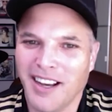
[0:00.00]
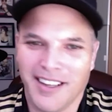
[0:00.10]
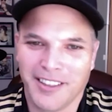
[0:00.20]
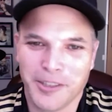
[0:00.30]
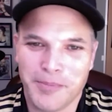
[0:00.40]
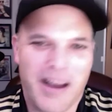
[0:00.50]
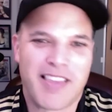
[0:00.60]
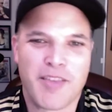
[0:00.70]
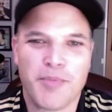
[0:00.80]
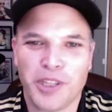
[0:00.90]
could
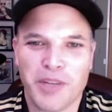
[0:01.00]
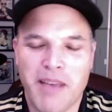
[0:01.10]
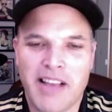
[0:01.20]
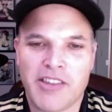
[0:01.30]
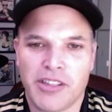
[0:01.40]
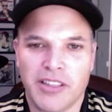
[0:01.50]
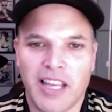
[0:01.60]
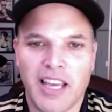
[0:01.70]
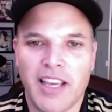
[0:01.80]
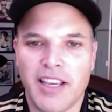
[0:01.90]
possibly imagine.
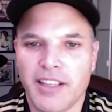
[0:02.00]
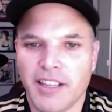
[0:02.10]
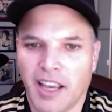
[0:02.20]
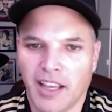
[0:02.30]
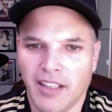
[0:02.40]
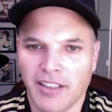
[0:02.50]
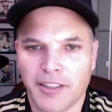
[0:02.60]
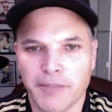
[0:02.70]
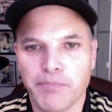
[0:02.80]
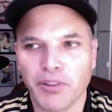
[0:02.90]
They can
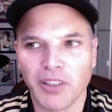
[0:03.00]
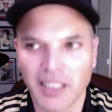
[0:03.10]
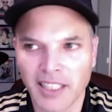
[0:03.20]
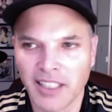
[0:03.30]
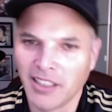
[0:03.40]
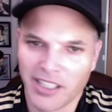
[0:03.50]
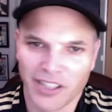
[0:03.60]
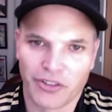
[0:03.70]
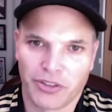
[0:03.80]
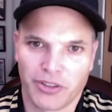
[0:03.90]
completely
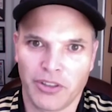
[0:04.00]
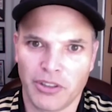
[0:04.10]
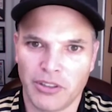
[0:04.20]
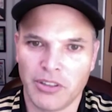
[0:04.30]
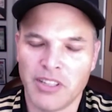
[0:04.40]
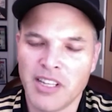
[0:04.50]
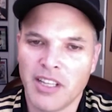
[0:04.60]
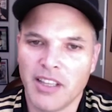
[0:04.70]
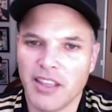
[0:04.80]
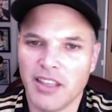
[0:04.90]
control
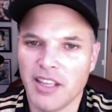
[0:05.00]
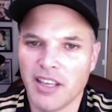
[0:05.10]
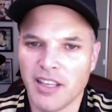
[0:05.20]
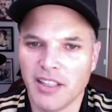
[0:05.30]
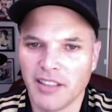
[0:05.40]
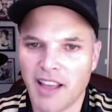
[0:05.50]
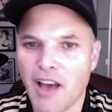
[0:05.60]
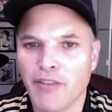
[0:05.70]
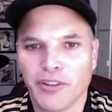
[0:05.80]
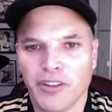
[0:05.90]
the
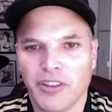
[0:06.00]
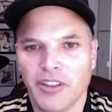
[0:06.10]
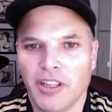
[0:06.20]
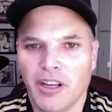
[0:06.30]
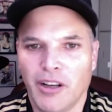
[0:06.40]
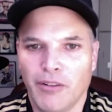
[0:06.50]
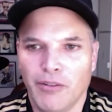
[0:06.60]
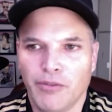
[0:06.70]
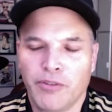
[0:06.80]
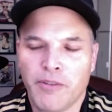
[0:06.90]
level
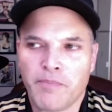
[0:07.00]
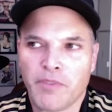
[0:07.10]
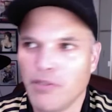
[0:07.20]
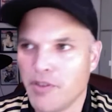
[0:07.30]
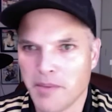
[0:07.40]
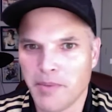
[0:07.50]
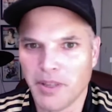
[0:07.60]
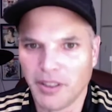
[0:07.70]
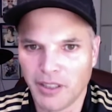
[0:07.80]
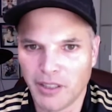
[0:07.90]
of
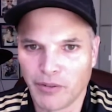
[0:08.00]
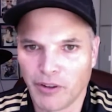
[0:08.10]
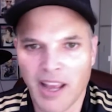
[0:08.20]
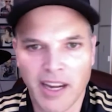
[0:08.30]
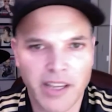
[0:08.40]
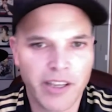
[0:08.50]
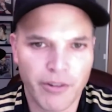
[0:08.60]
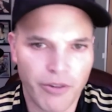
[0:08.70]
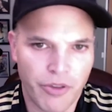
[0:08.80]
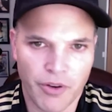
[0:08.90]
visibility for any
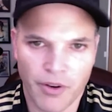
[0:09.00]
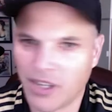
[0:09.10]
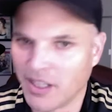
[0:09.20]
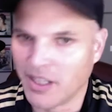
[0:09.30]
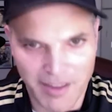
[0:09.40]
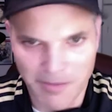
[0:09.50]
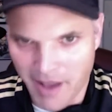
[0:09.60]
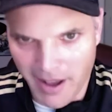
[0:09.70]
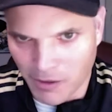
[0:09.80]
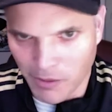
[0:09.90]
user, and it doesn't
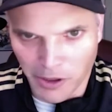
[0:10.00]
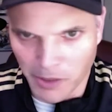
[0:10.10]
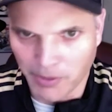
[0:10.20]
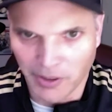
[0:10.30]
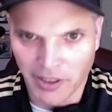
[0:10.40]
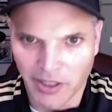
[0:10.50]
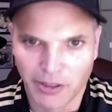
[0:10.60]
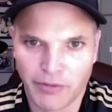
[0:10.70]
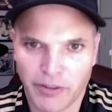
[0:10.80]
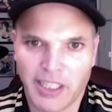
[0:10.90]
matter what their
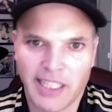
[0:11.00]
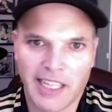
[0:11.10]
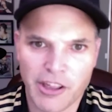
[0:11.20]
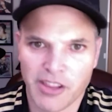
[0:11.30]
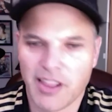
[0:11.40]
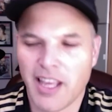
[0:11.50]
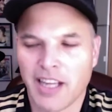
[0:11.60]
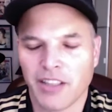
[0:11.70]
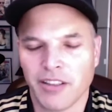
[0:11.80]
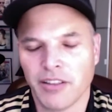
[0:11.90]
political affiliation. They
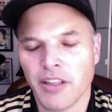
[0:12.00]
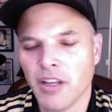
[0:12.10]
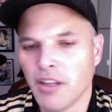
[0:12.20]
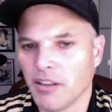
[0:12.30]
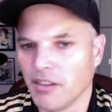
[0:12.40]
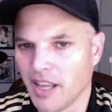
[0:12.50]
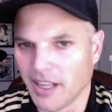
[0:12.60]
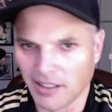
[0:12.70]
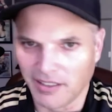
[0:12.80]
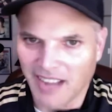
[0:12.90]

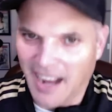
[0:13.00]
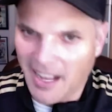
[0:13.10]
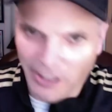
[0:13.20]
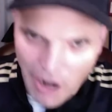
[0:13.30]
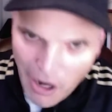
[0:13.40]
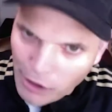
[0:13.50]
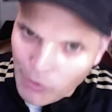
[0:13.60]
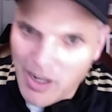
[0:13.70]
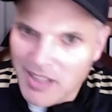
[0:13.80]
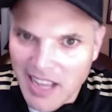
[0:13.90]
can dial it all the
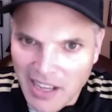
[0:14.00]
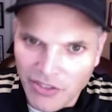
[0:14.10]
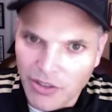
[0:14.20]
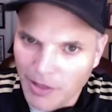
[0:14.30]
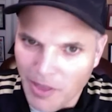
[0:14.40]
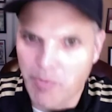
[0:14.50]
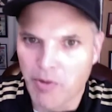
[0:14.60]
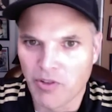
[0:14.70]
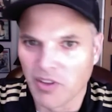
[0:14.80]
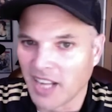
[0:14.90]
way down to this
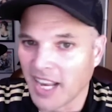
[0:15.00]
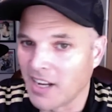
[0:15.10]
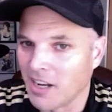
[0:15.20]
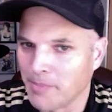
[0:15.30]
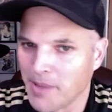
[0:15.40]
person cannot be